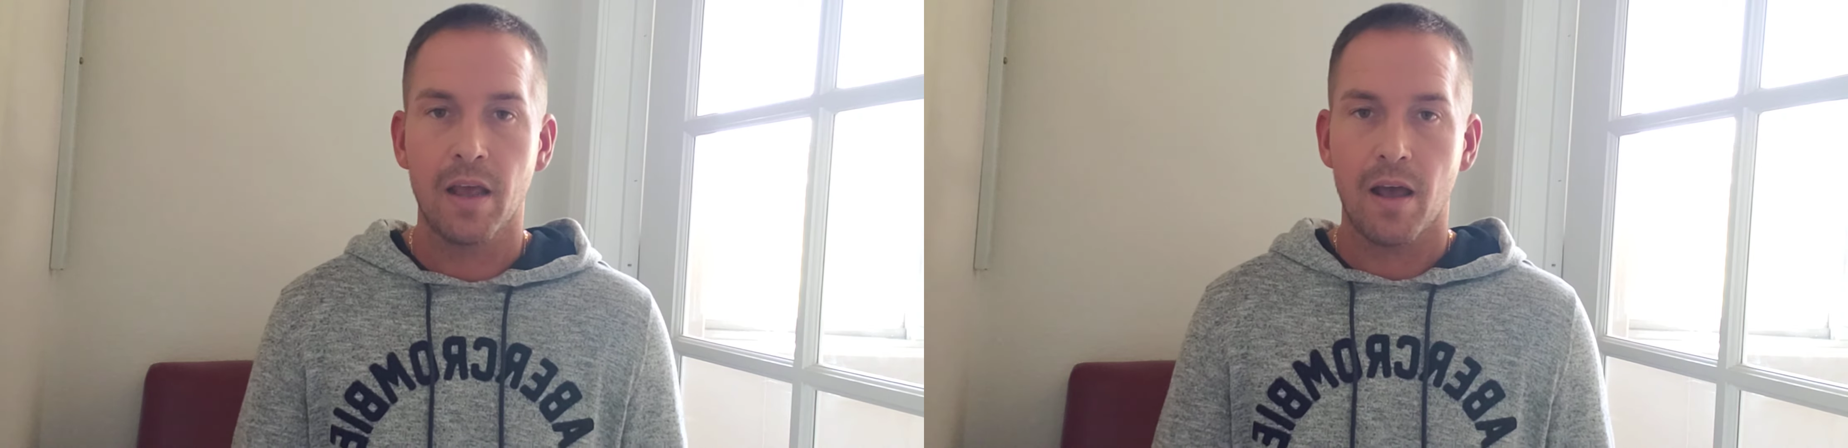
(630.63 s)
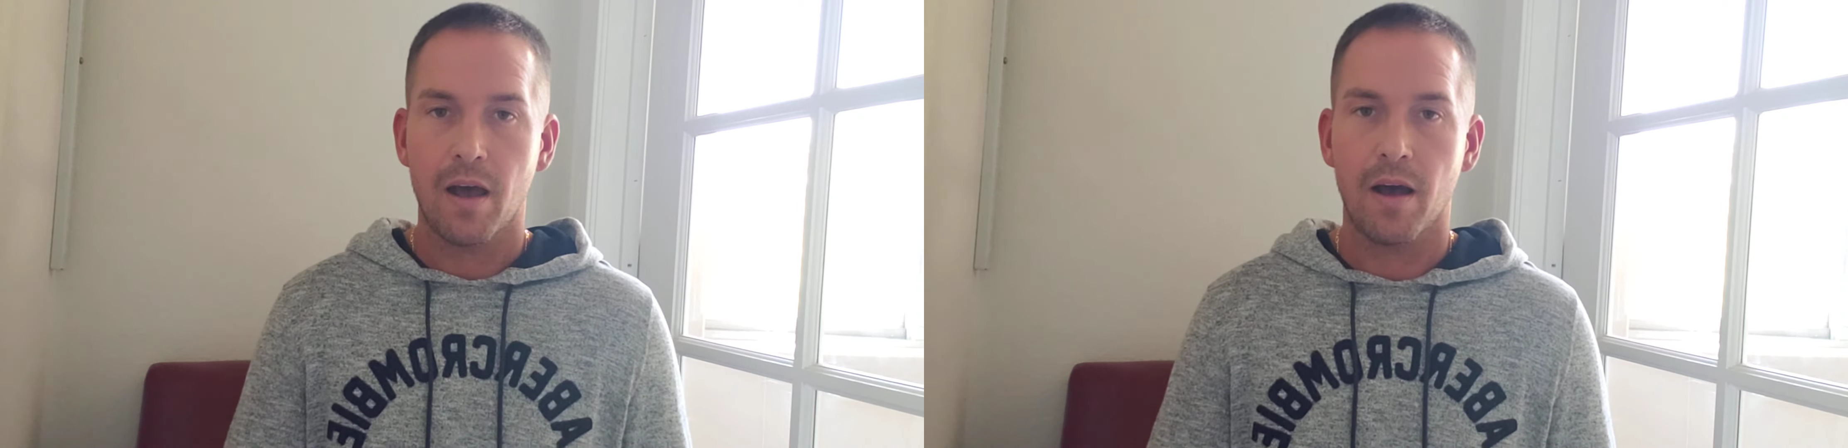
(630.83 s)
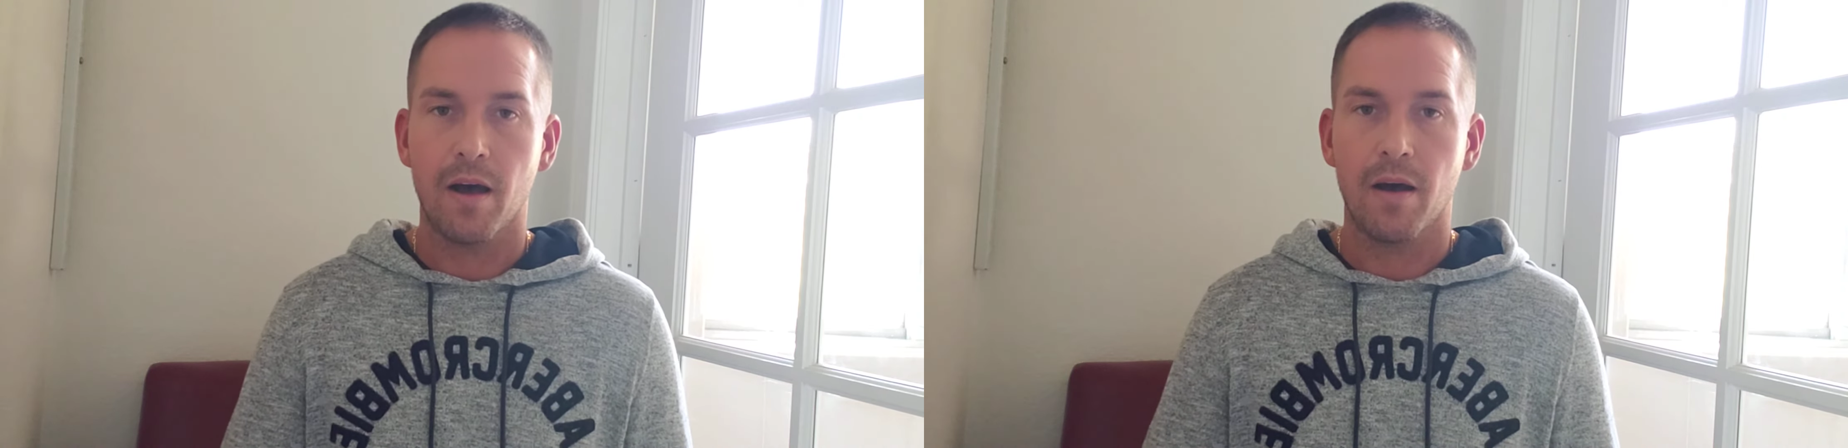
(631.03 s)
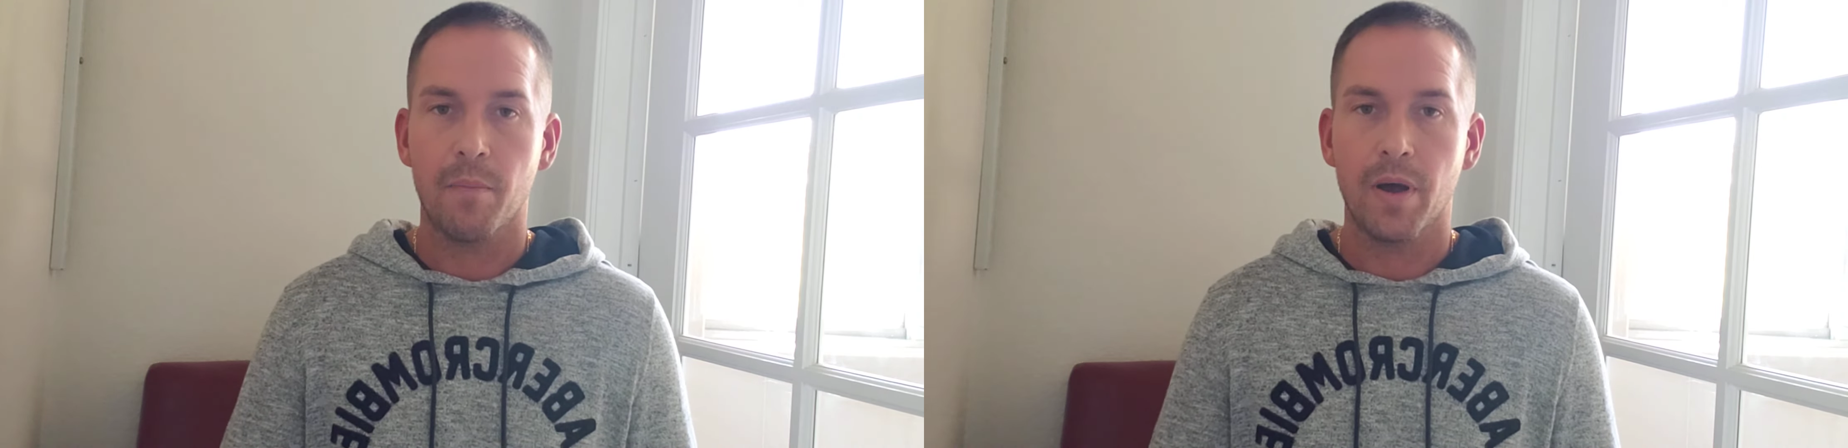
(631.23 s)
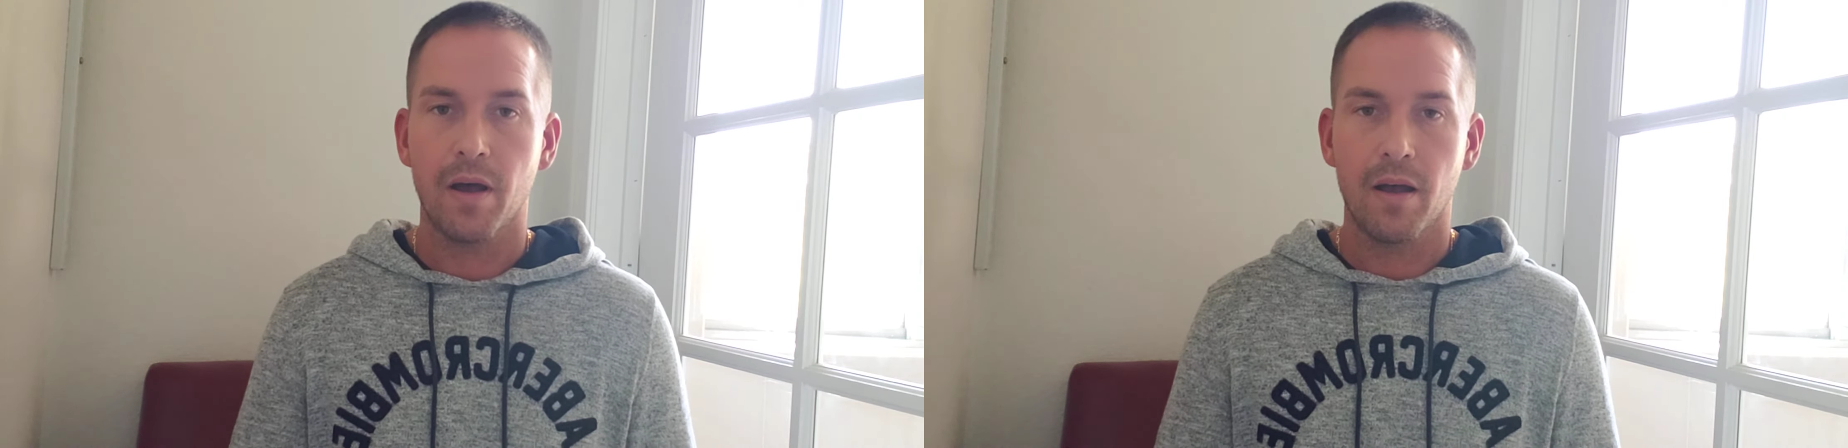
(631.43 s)

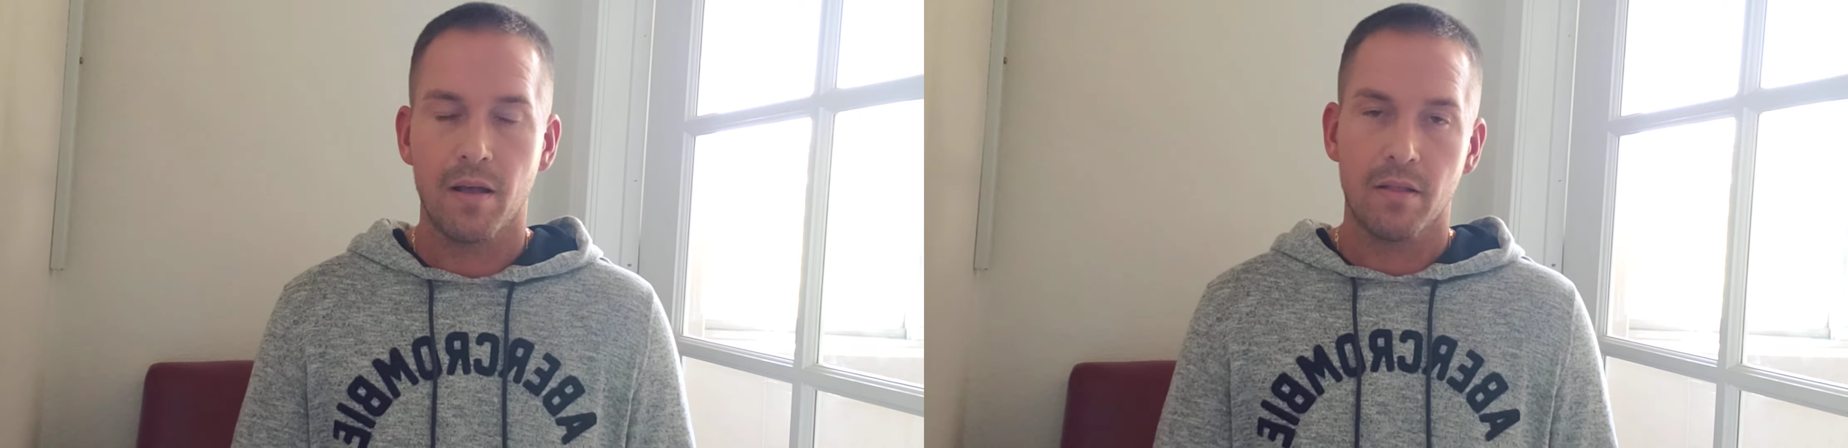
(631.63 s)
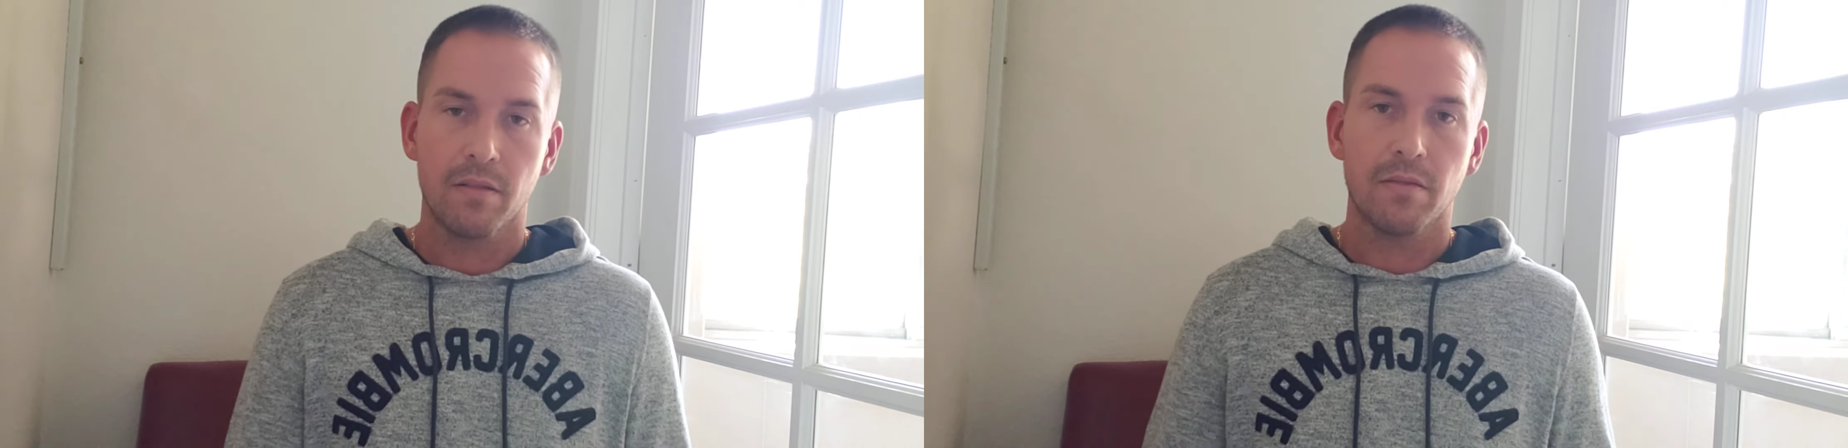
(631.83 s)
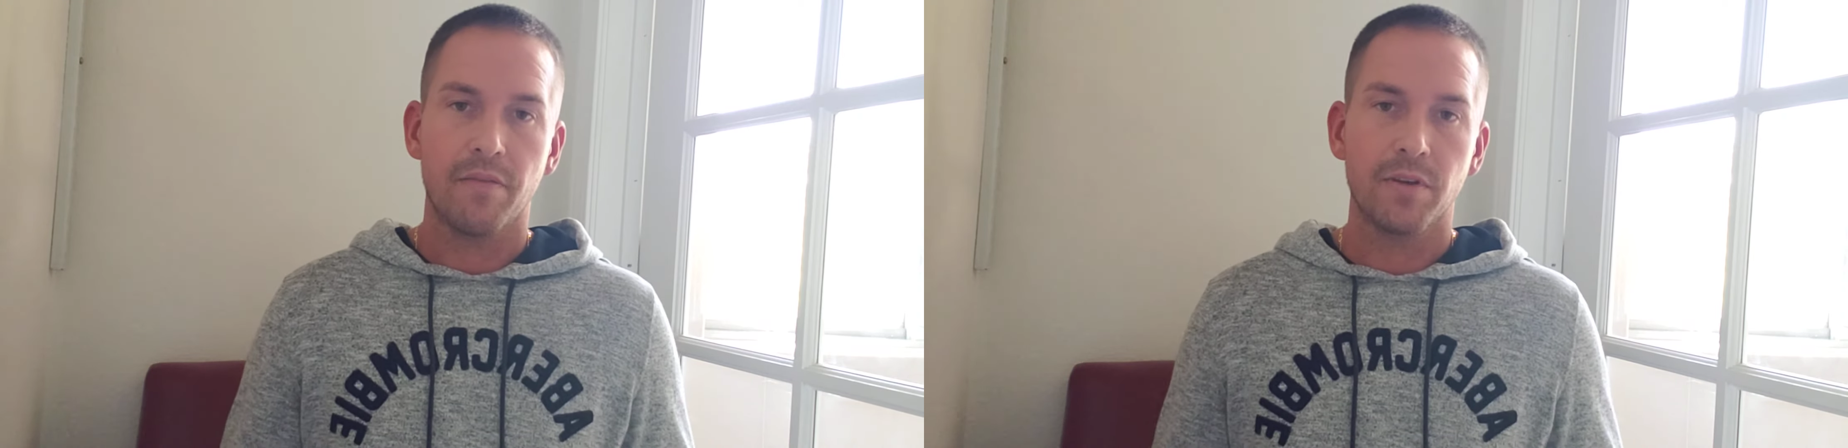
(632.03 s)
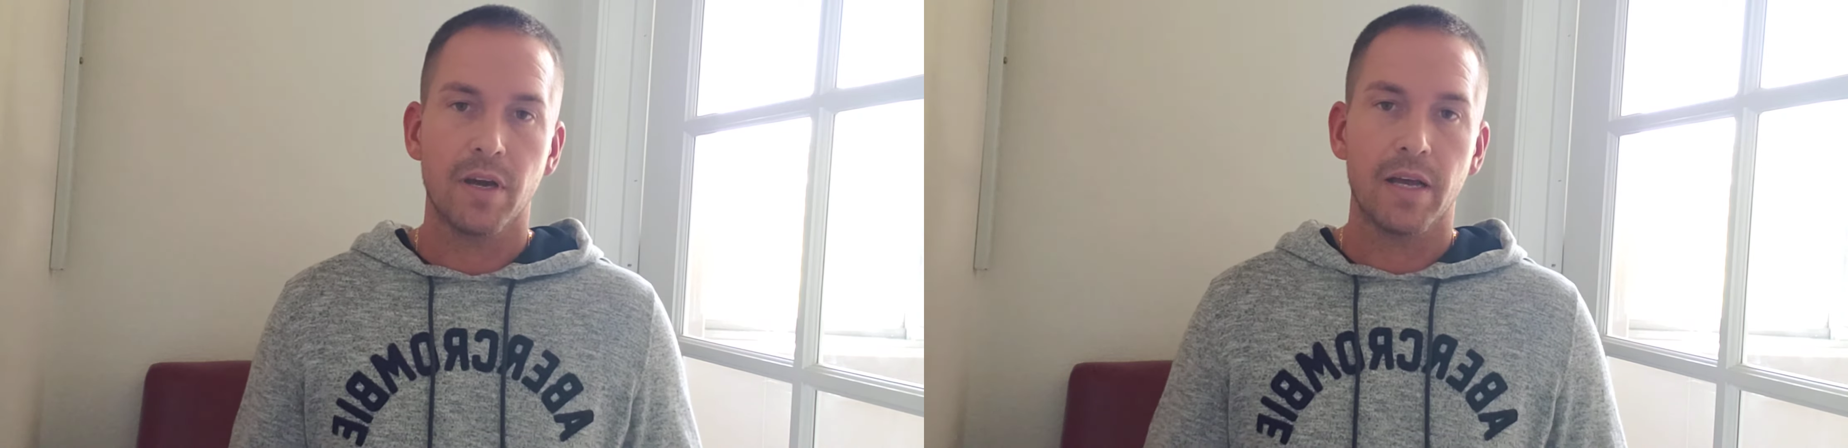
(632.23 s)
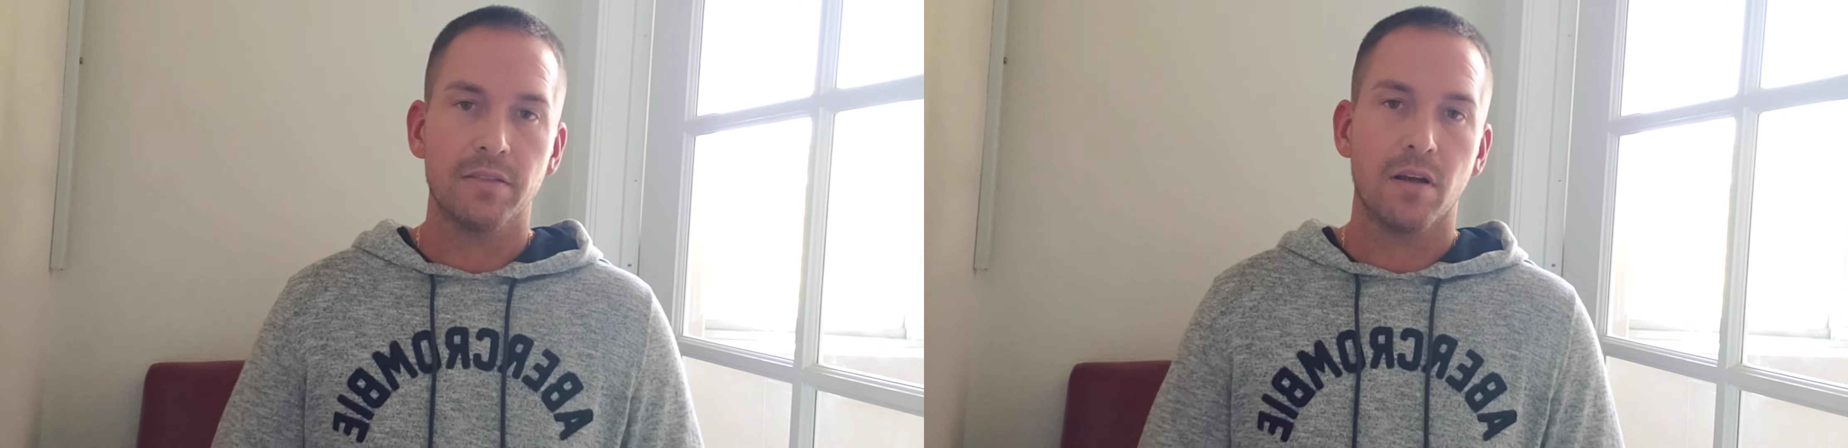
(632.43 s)
Love you
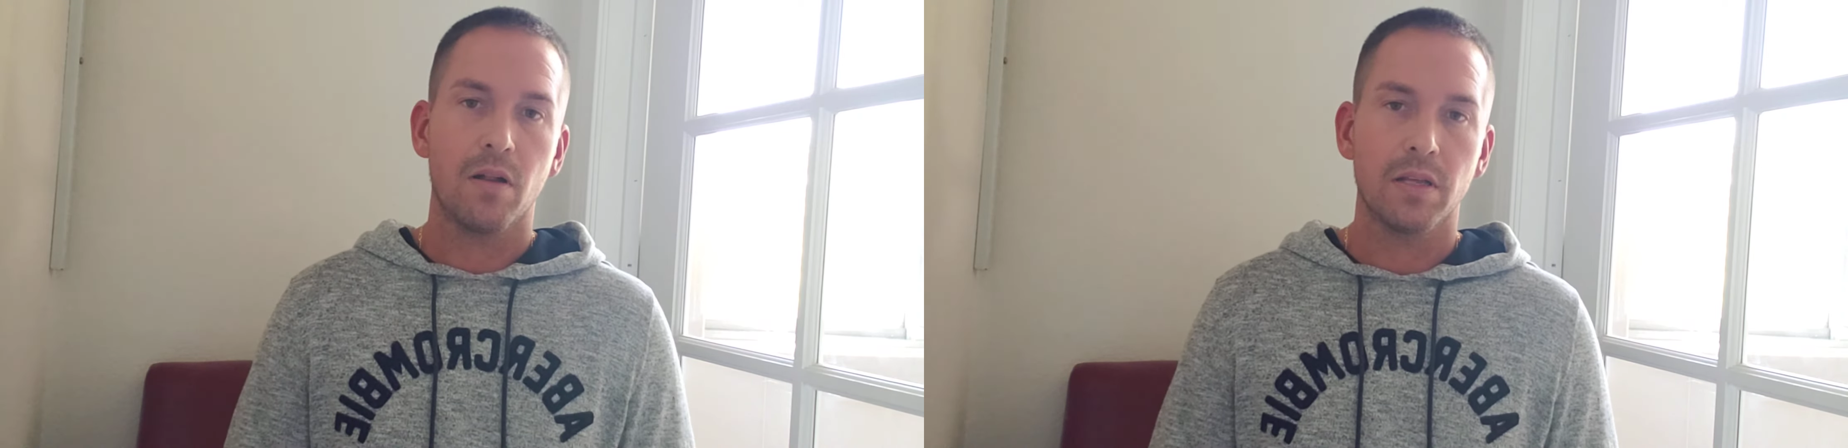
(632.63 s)
guys all